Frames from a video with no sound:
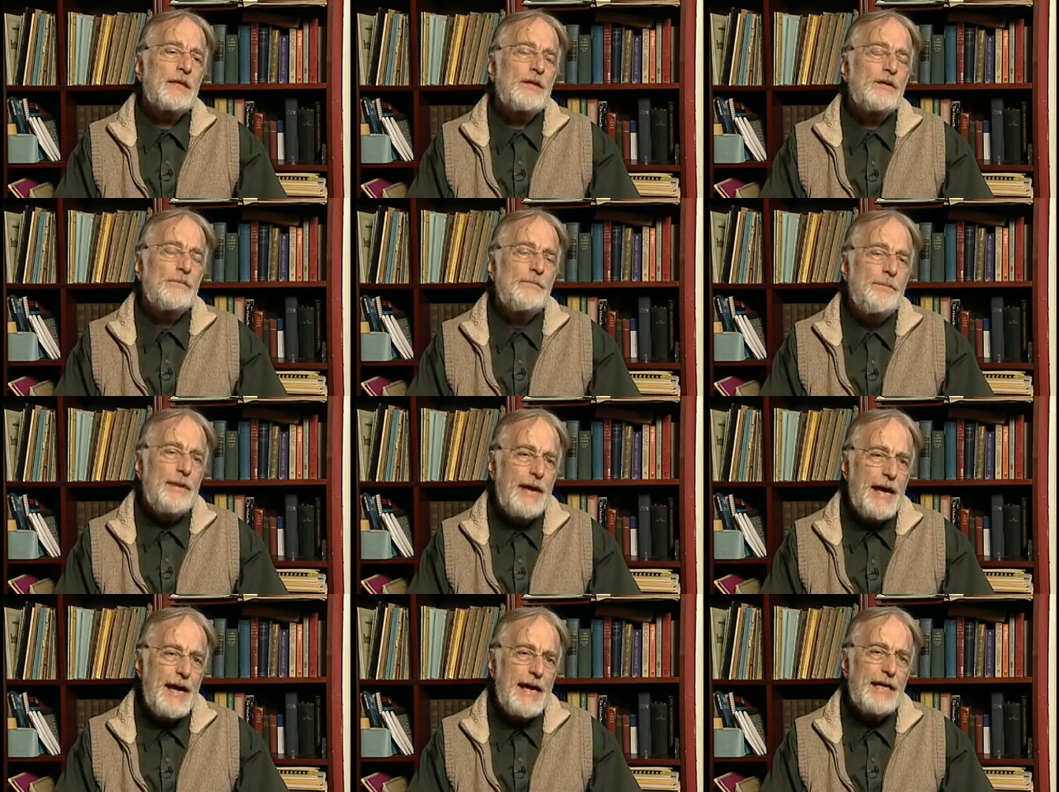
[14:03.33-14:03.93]

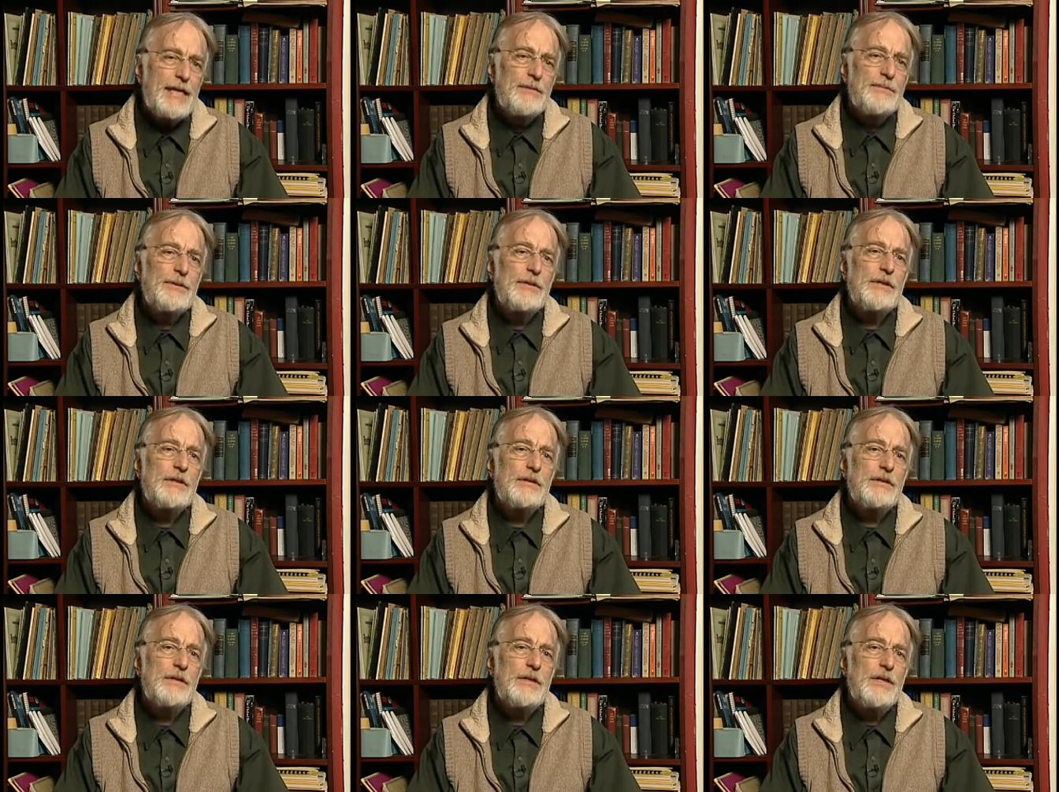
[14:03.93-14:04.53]

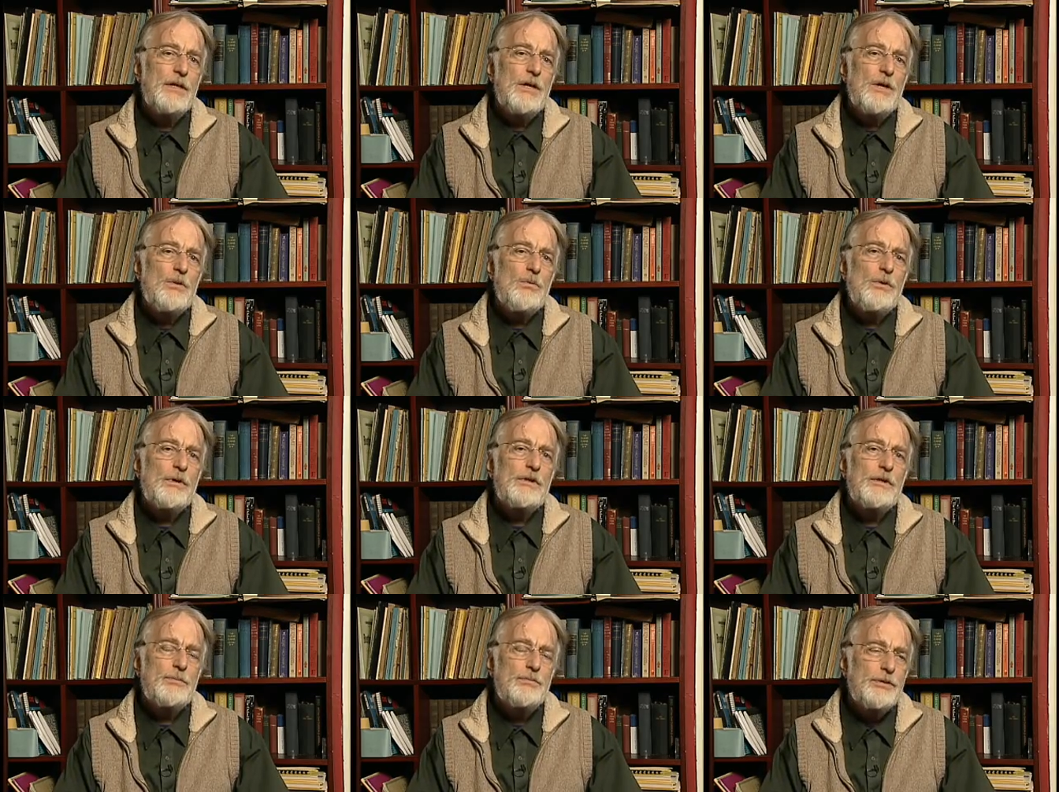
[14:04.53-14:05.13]
compatible
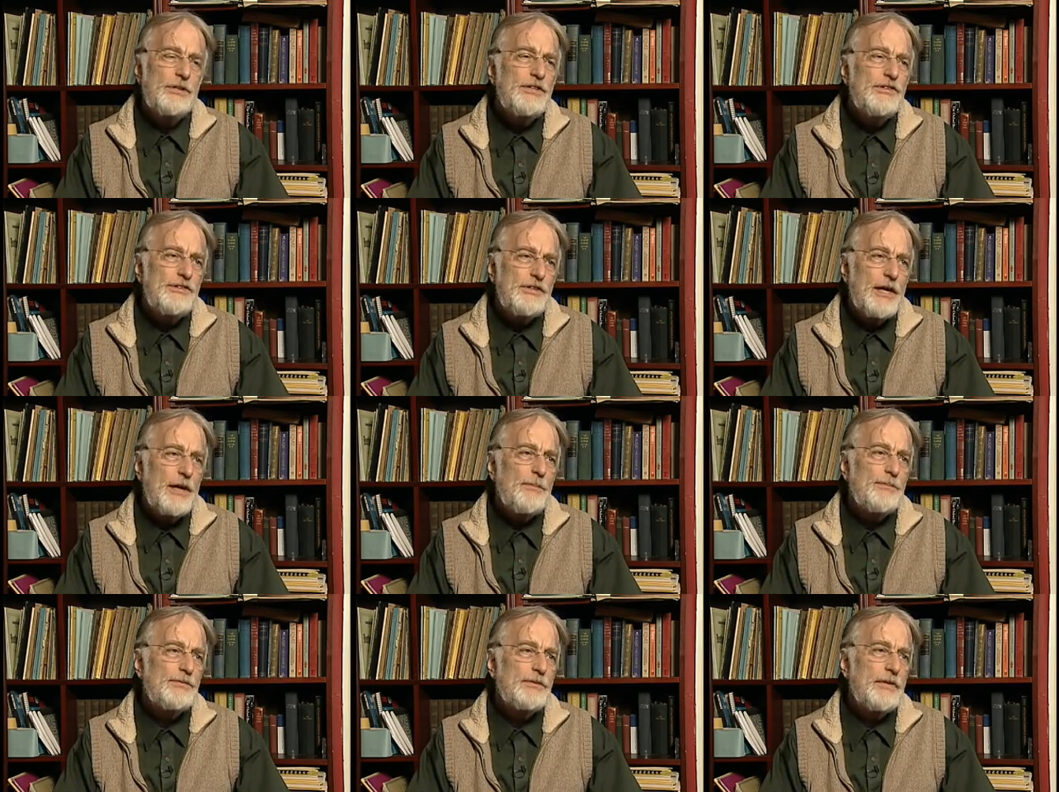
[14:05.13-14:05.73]
with the
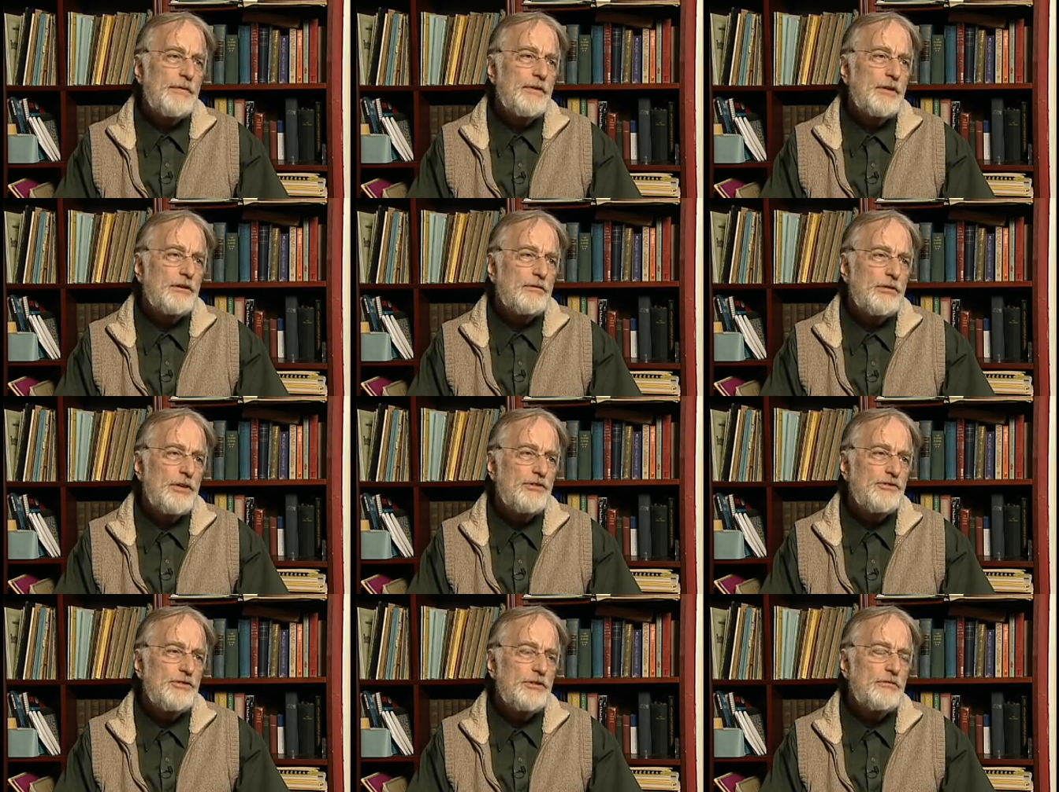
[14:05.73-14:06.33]
precepts of the
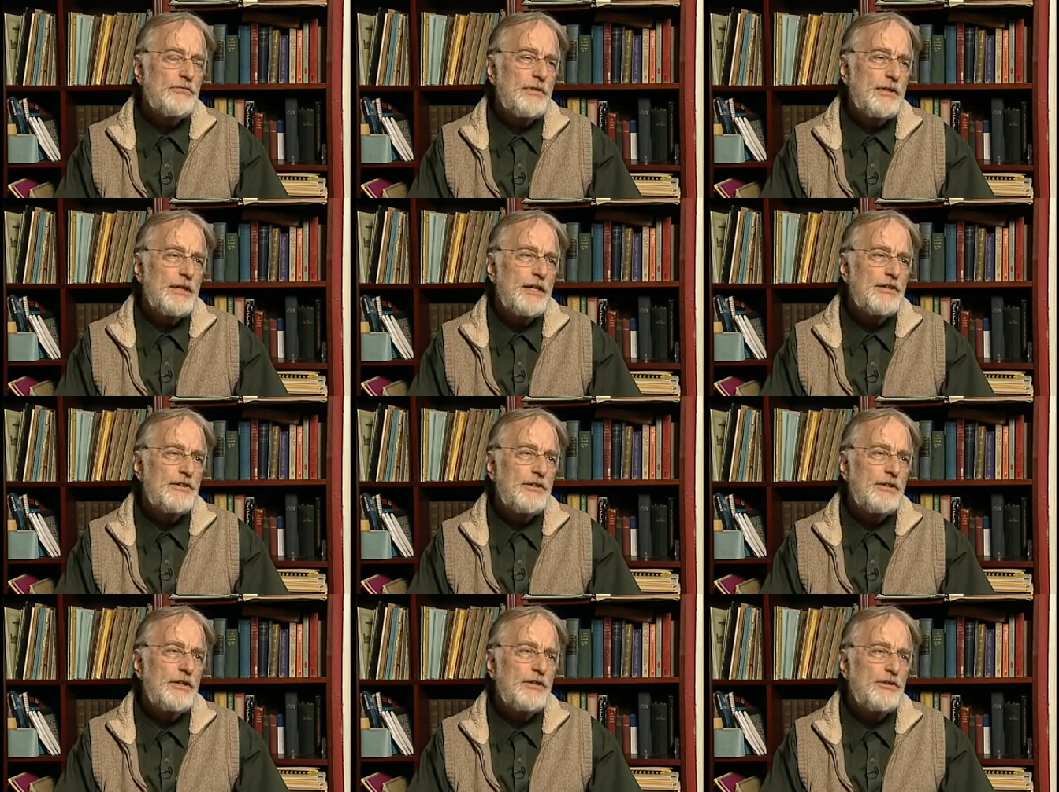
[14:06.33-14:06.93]
Christian
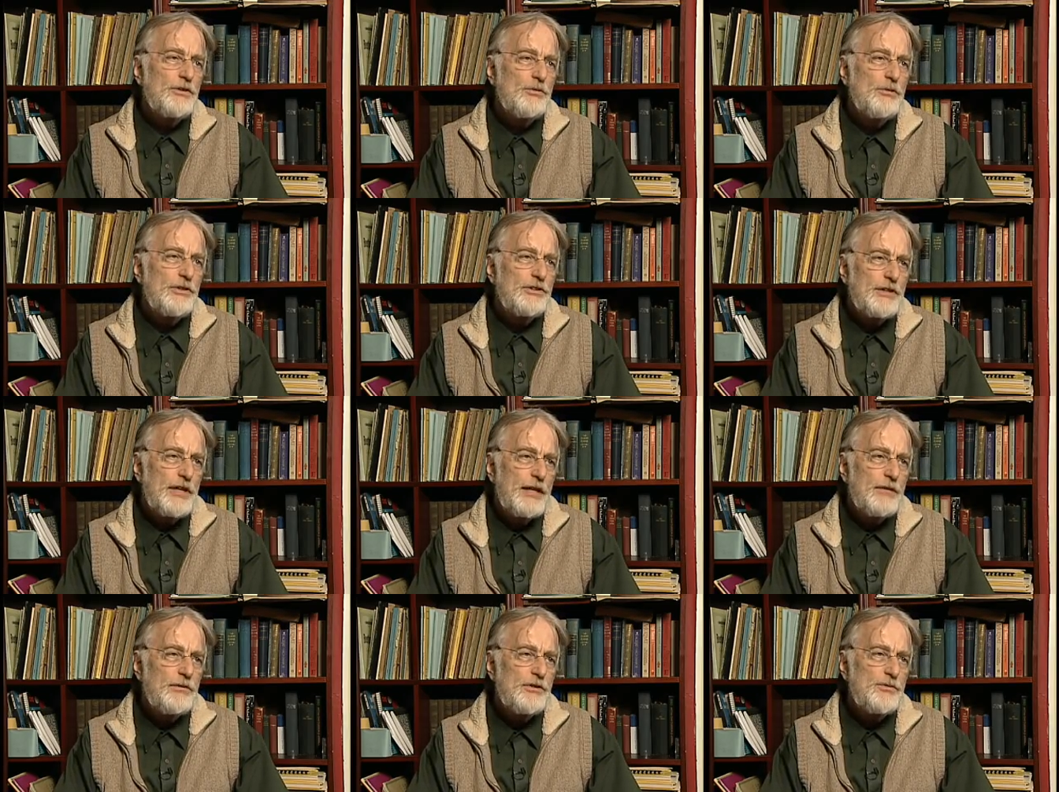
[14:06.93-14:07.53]
religion into which
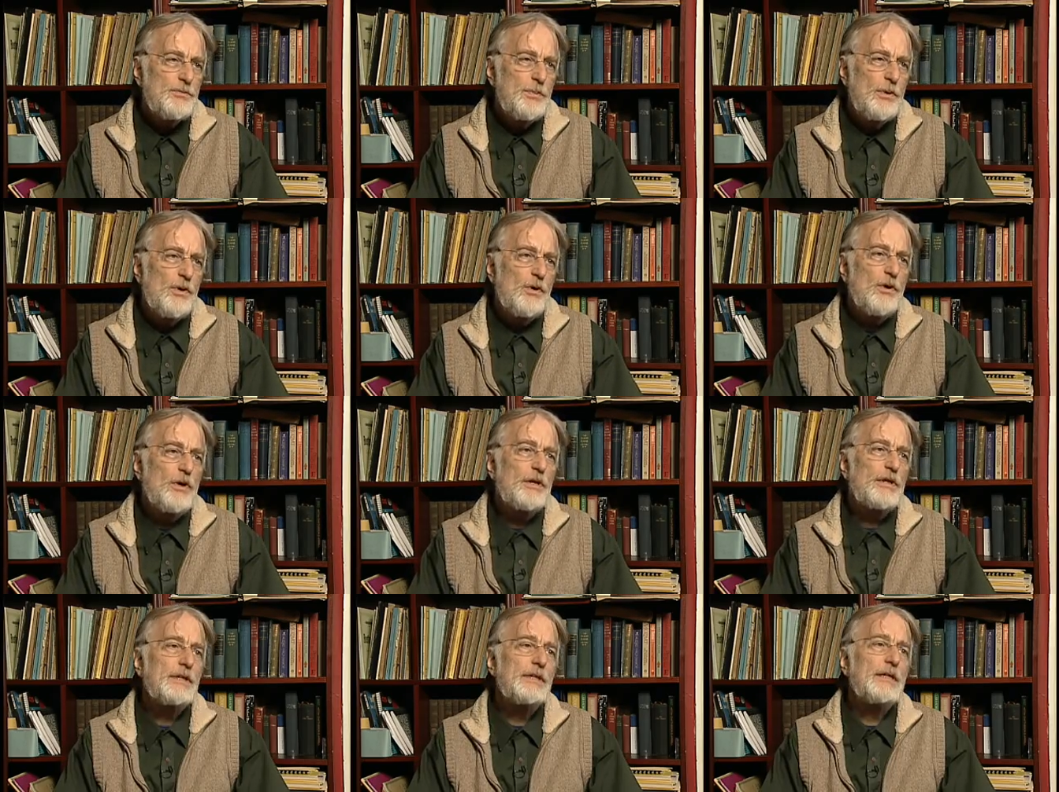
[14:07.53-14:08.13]
I was
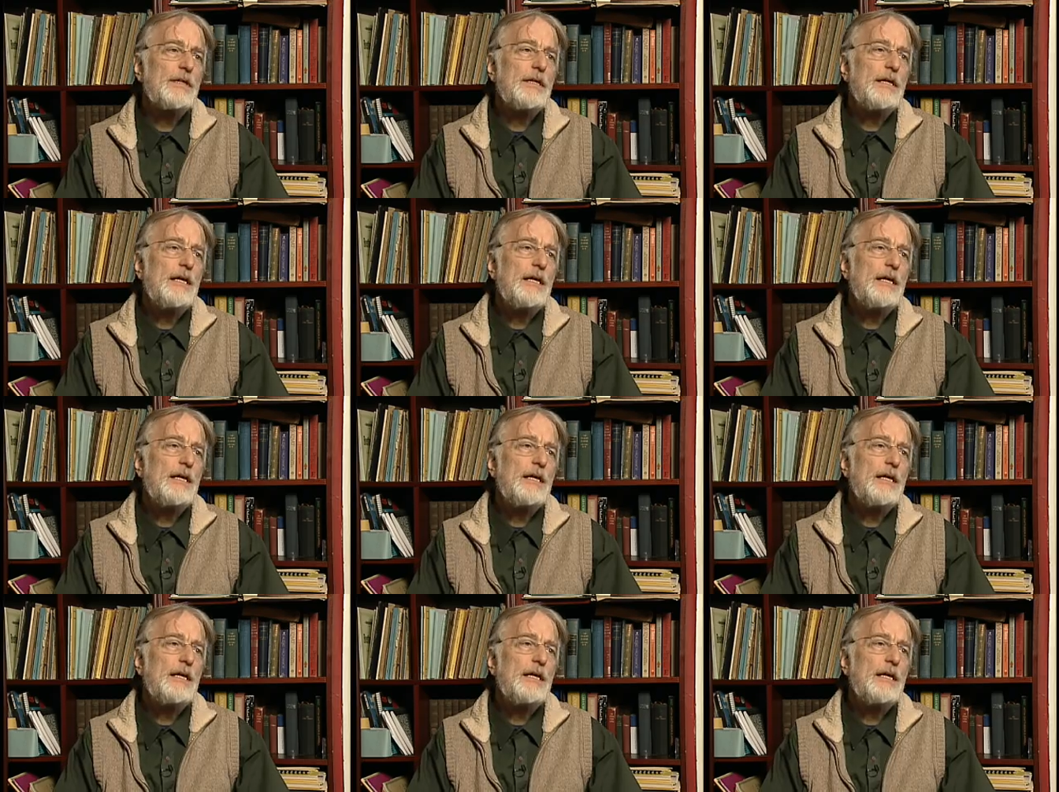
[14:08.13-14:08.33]
born.